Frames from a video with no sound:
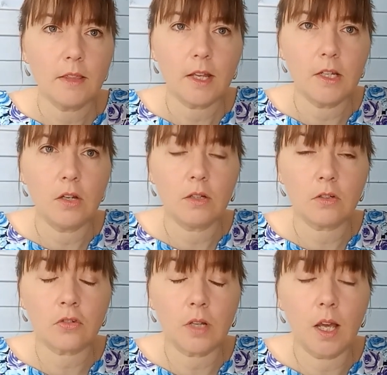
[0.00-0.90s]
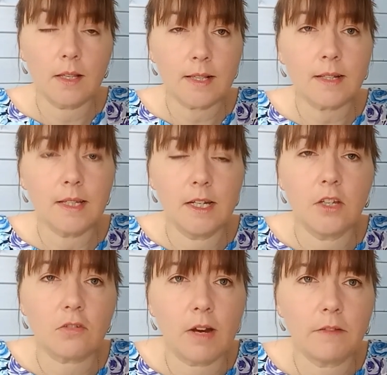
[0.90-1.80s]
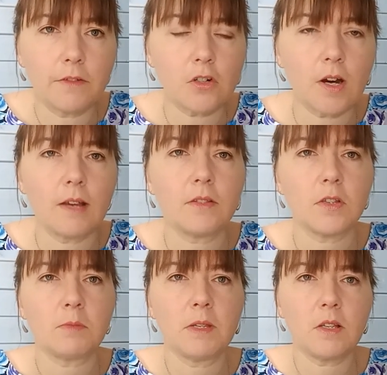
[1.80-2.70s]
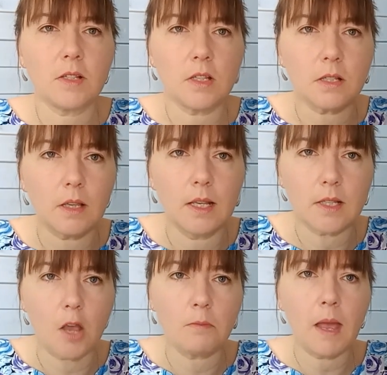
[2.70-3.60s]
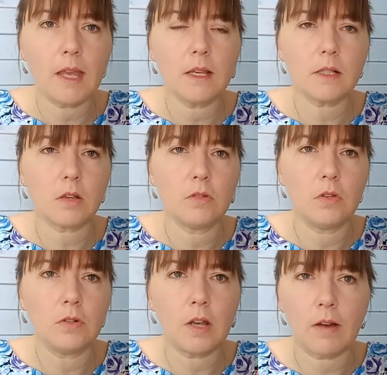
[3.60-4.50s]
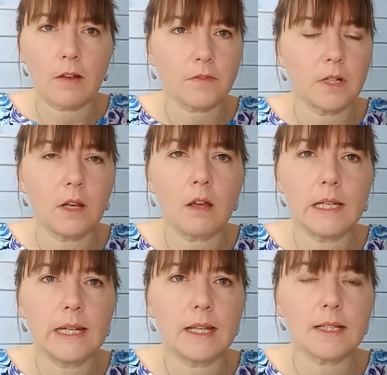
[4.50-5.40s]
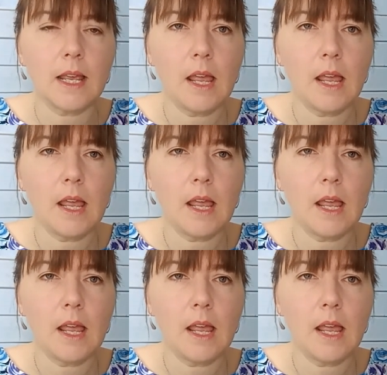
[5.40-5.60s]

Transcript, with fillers: then you uh, sateen is great for trousers because it's it's opaque, so you don't have to line it,